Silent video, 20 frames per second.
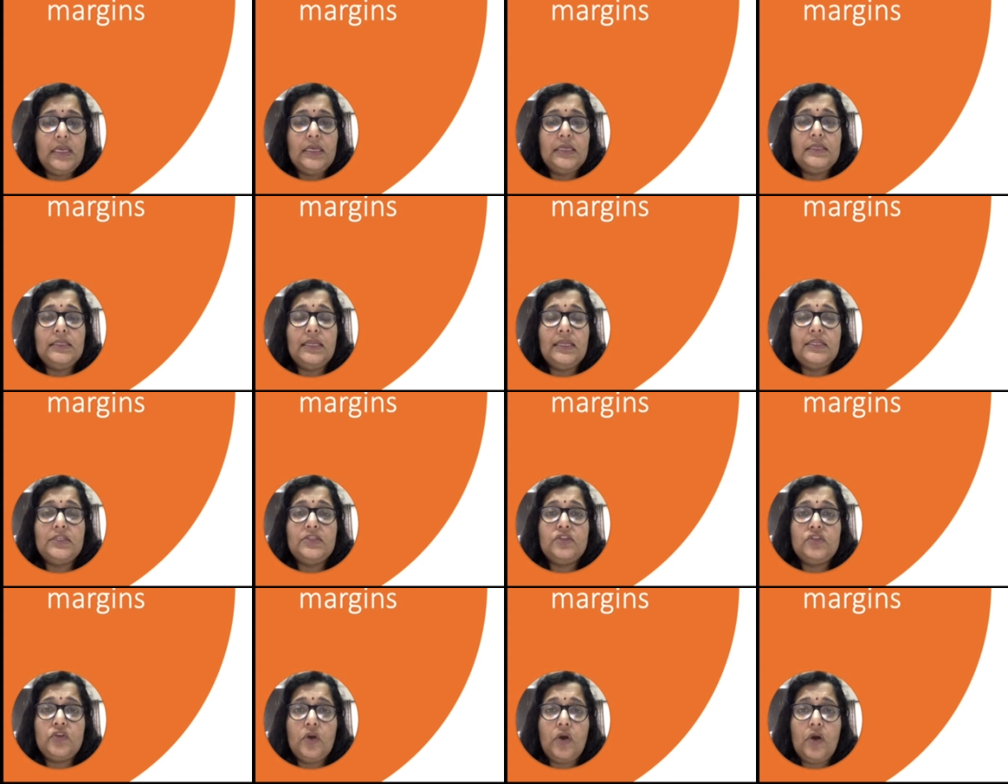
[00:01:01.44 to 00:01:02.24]
that is
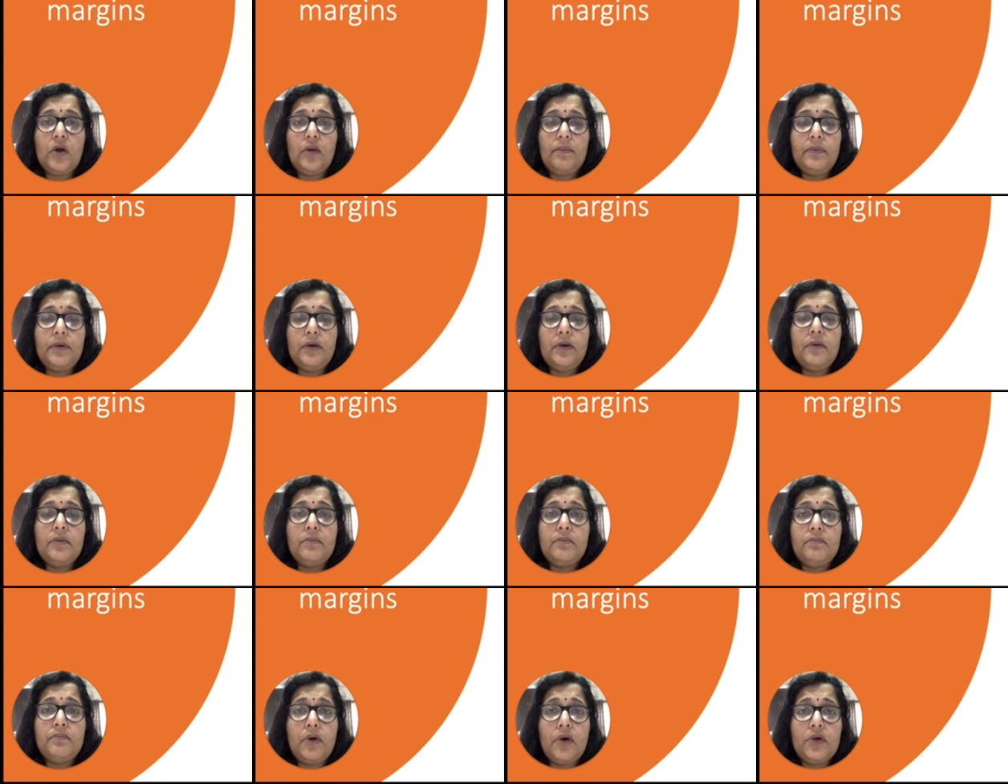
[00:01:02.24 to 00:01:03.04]
top,
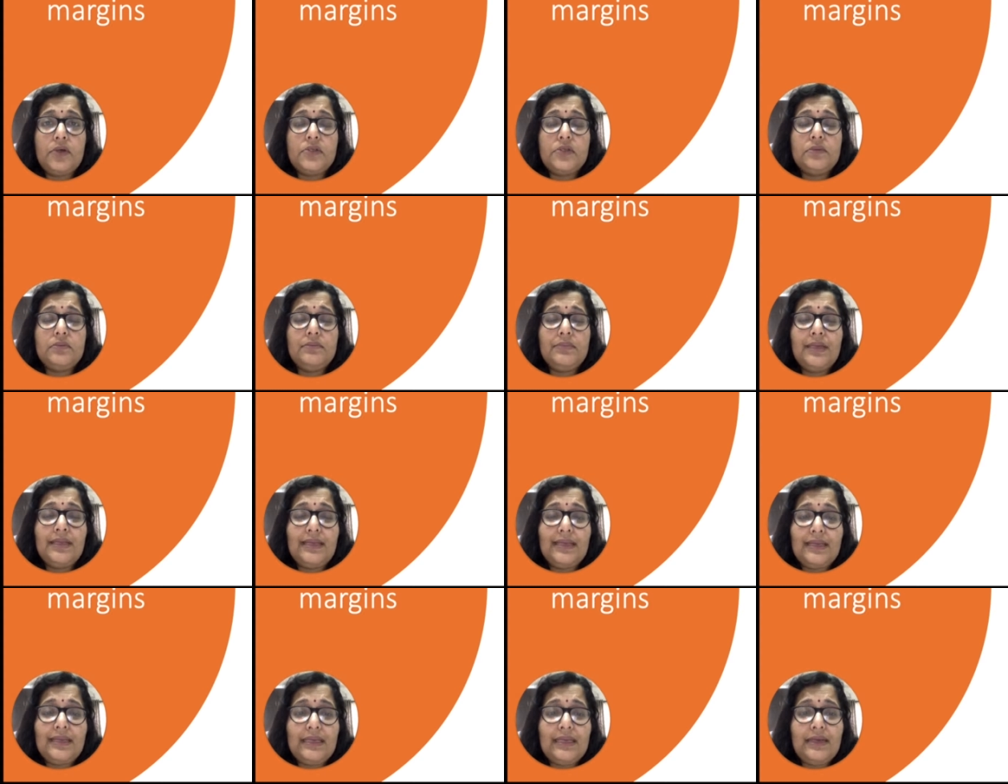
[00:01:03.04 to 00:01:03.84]
bottom,
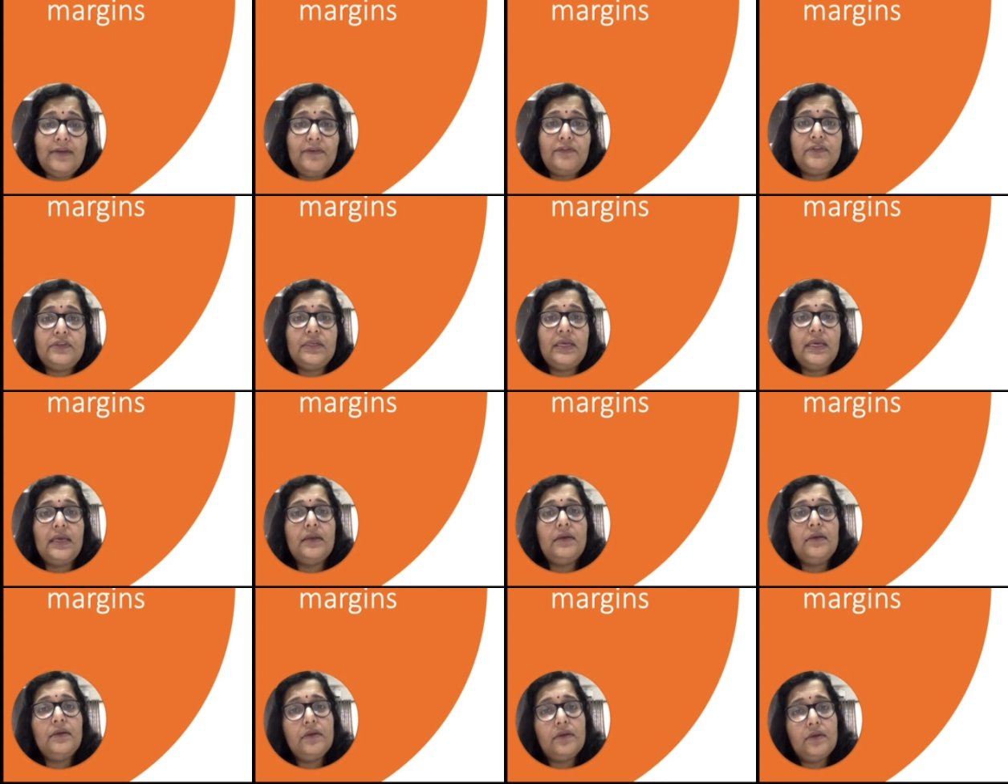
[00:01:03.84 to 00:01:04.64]
left
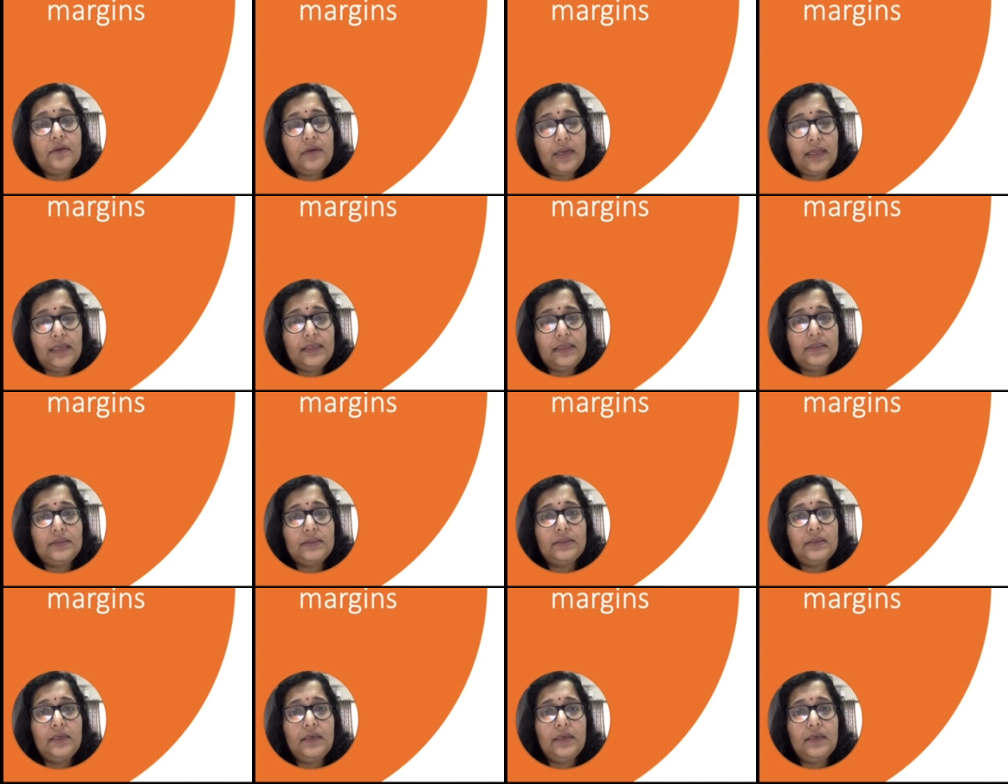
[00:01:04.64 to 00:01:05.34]
and right.